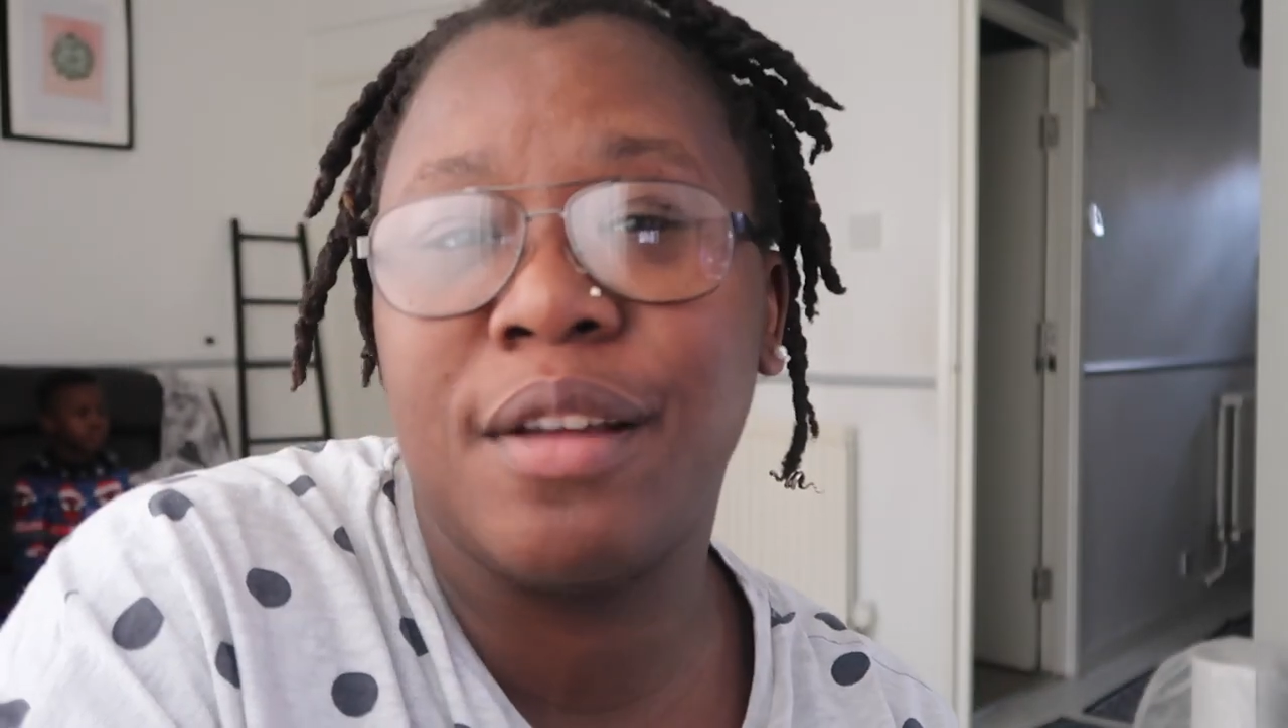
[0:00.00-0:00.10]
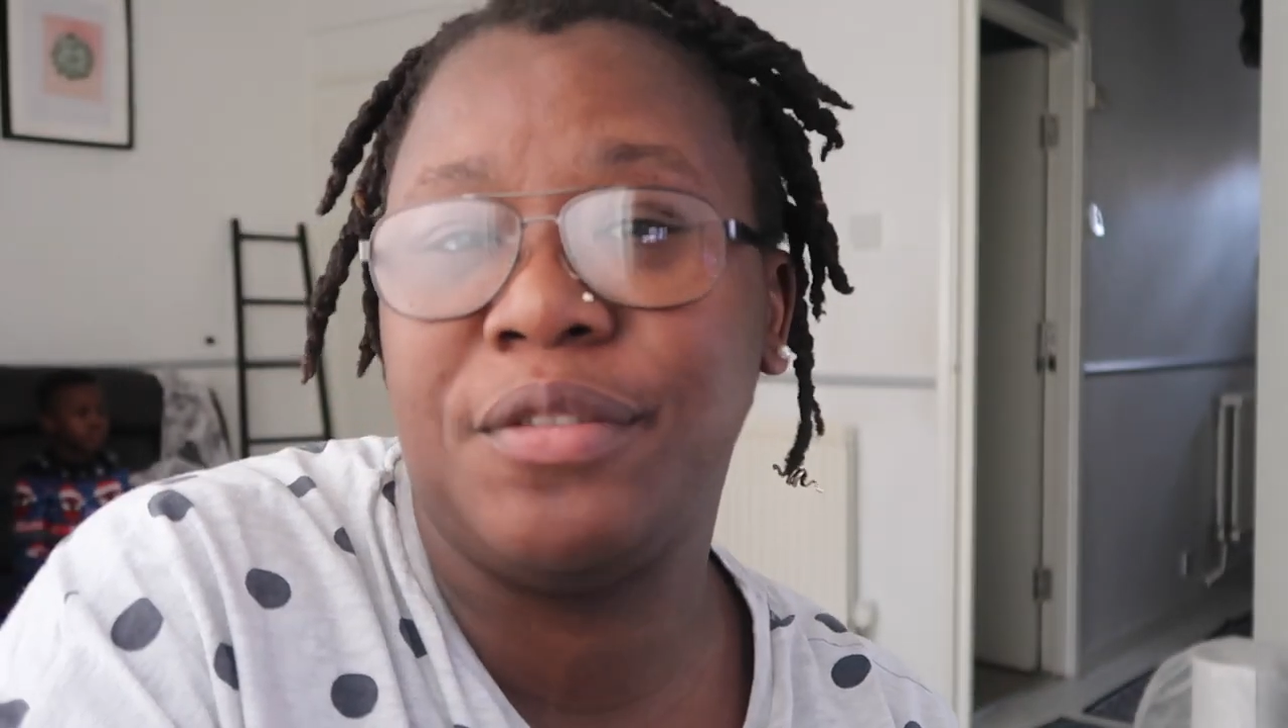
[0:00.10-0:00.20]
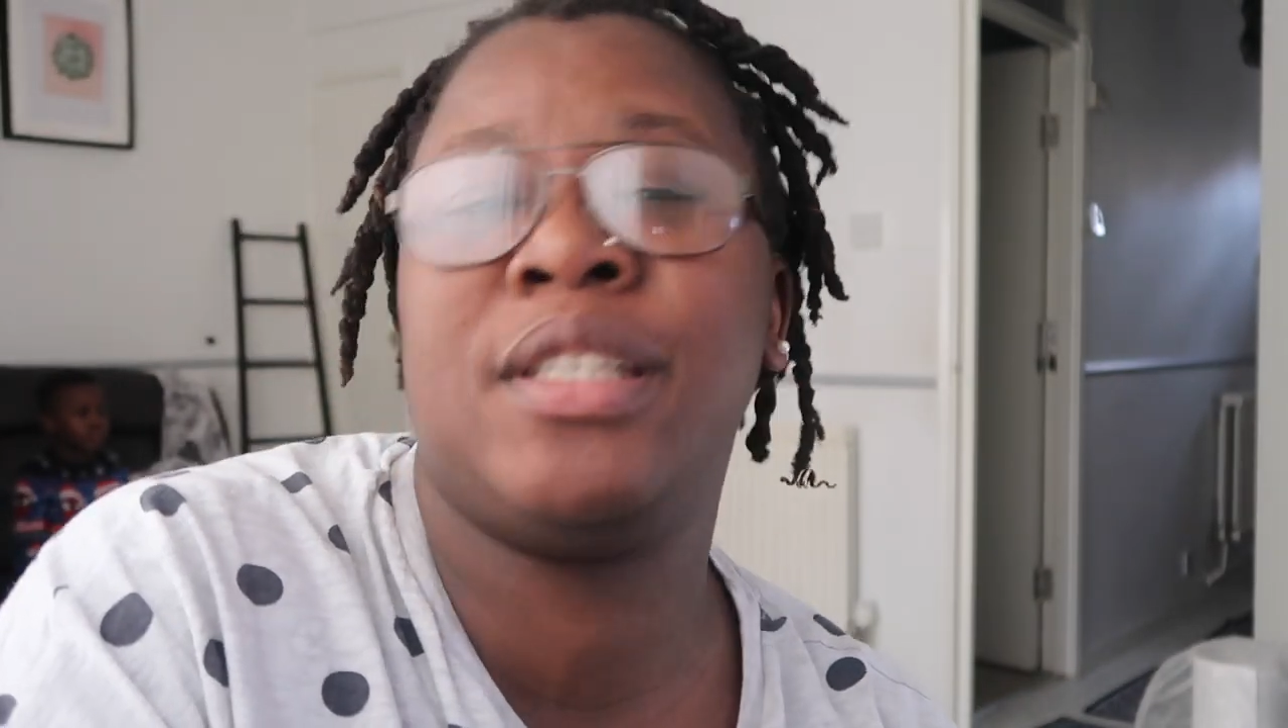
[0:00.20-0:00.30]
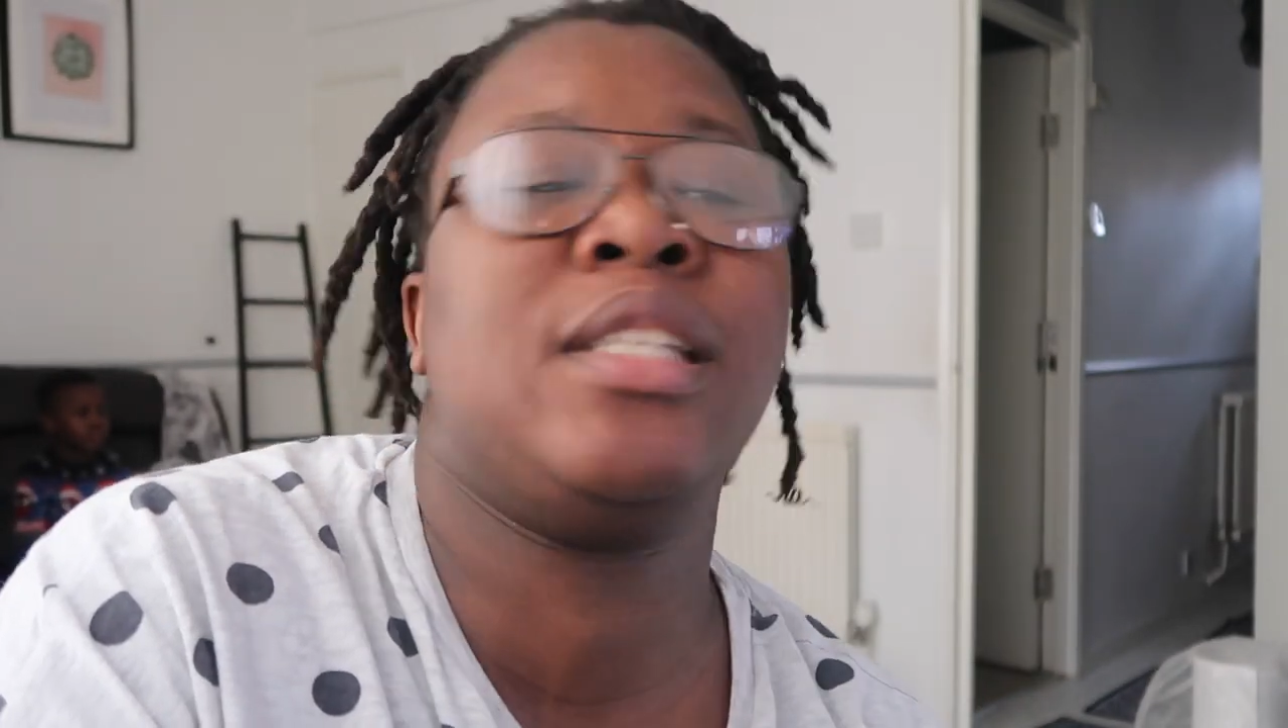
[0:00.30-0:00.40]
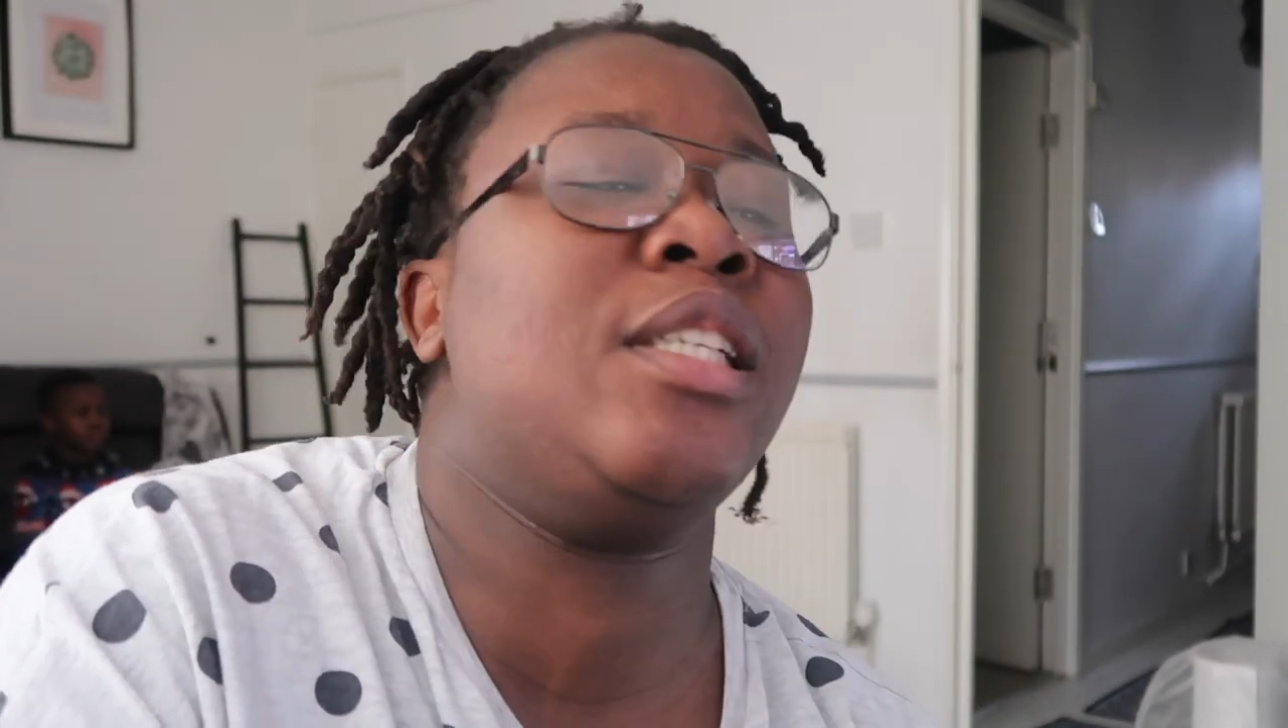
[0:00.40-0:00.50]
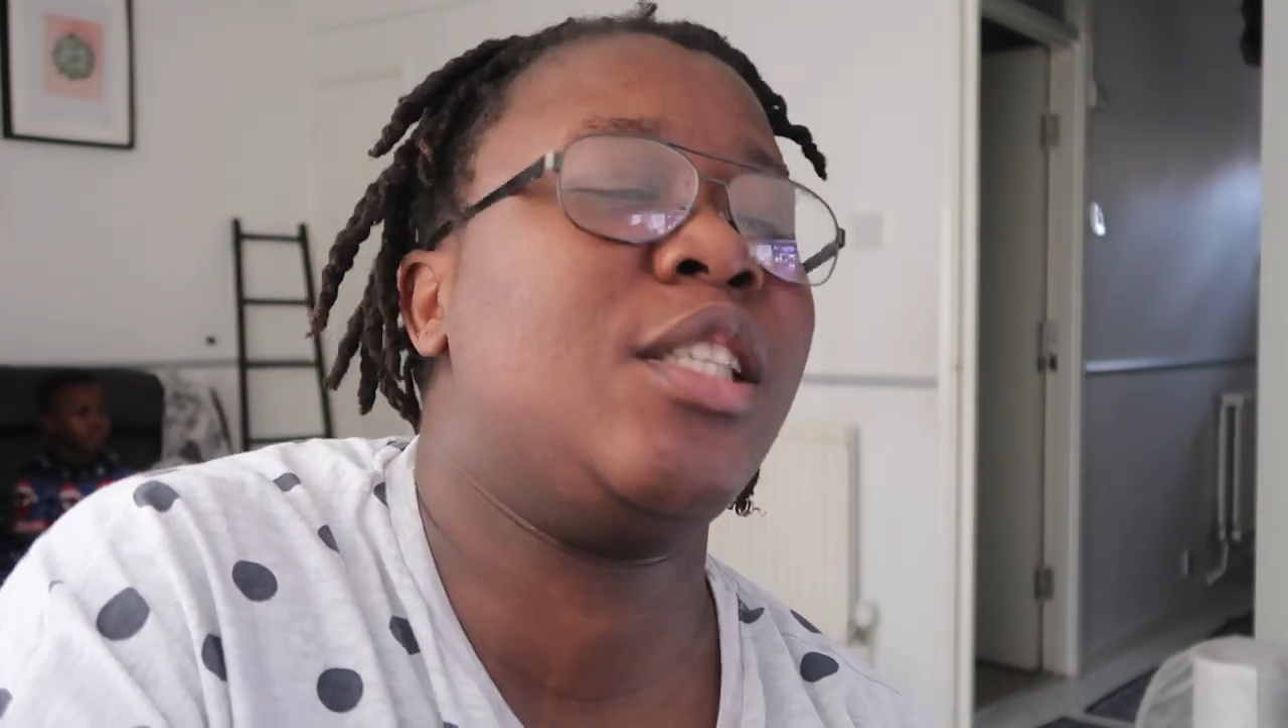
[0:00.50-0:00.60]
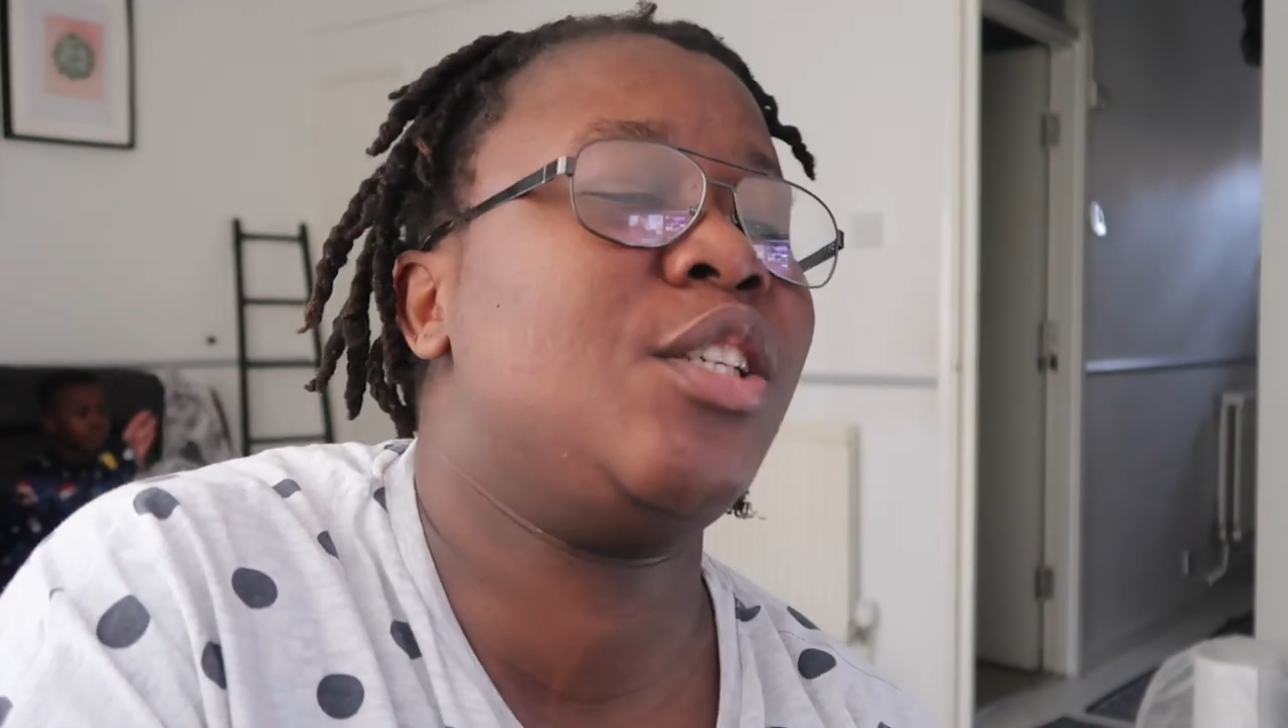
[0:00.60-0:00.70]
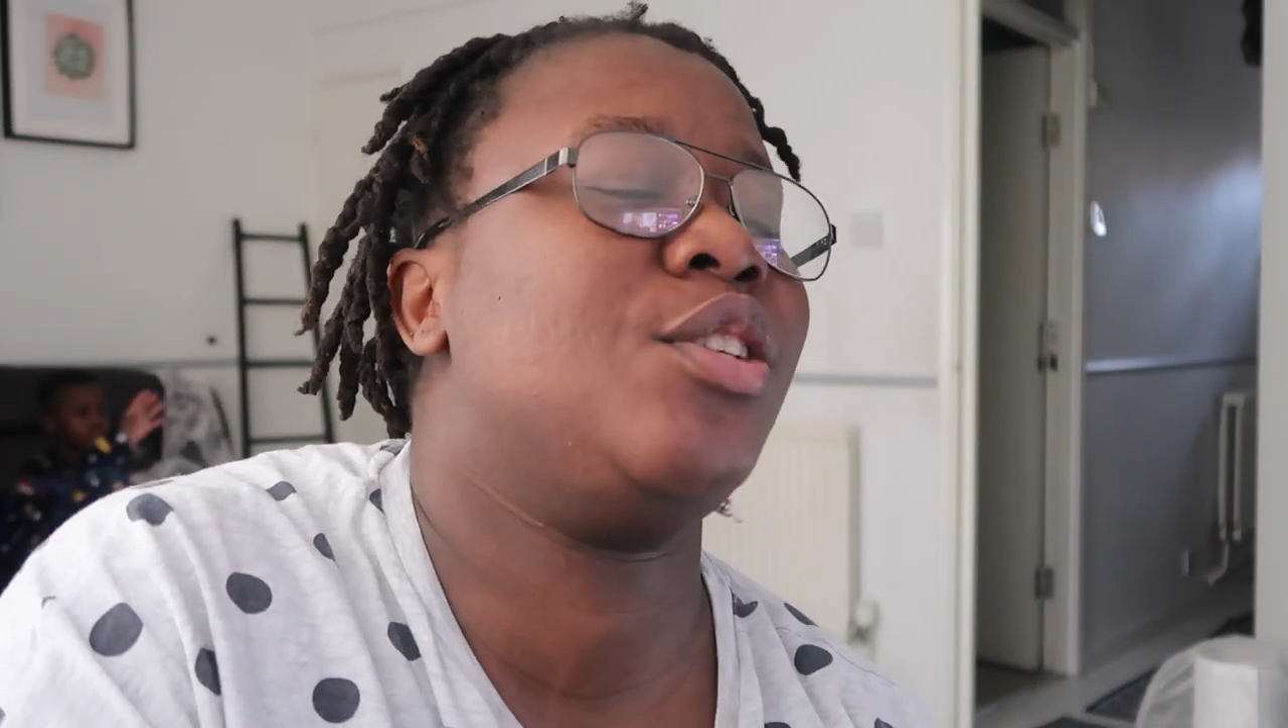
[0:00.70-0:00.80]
definitely see